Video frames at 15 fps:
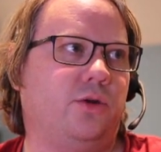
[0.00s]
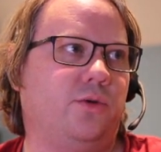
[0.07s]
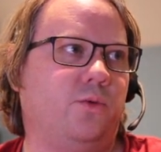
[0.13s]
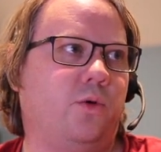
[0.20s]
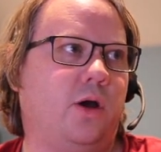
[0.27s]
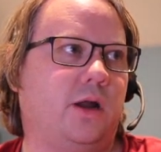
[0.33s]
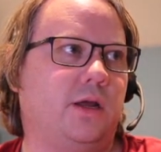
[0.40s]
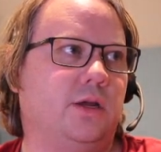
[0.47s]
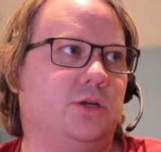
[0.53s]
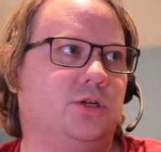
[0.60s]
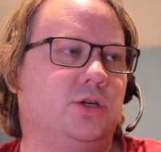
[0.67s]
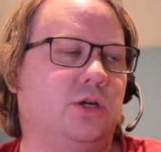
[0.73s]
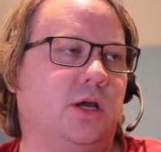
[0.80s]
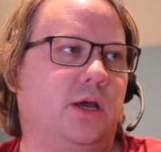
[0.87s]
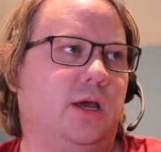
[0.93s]
in wattage.
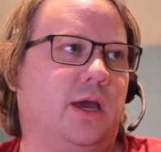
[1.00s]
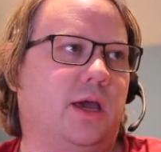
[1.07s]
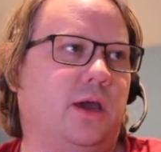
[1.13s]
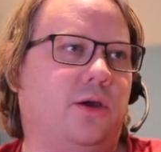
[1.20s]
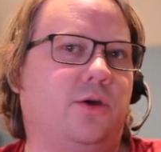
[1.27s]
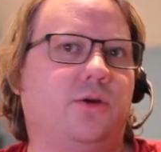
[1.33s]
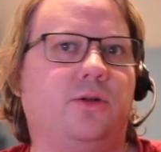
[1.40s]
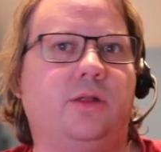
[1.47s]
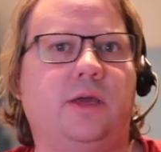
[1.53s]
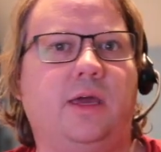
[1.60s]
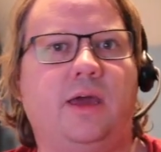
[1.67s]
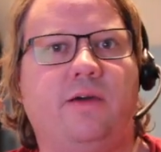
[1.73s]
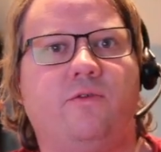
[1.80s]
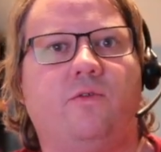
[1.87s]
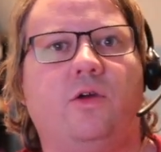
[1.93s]
I currently
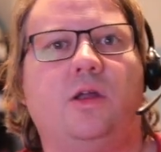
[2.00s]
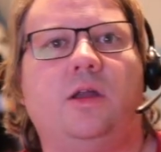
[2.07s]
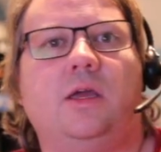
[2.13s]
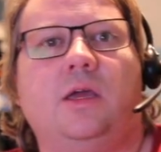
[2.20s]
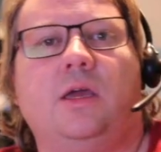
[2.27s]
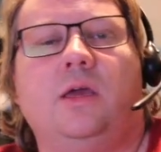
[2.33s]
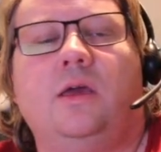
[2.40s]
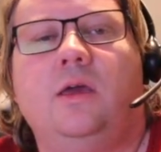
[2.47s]
have running